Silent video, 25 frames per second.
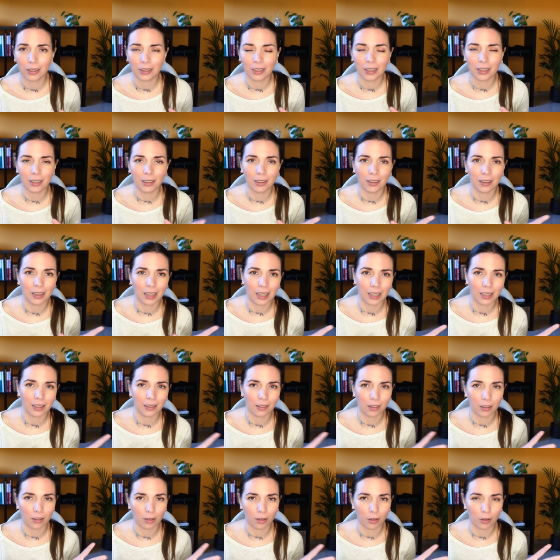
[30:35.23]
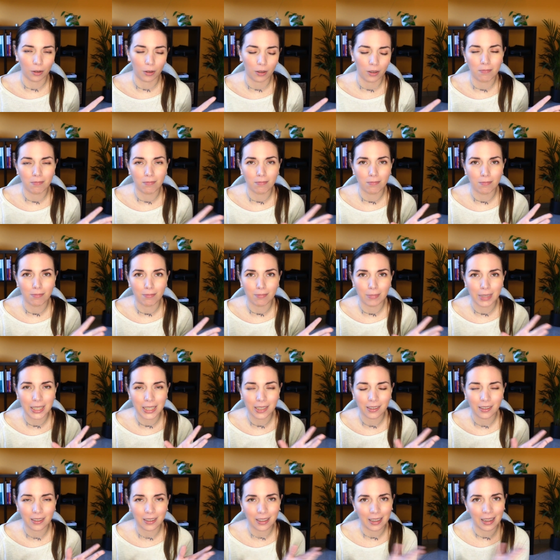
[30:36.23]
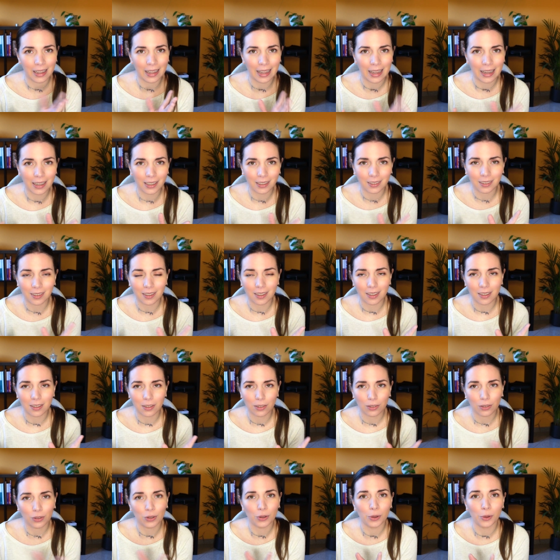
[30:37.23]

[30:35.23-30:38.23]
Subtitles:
in like the mid-80s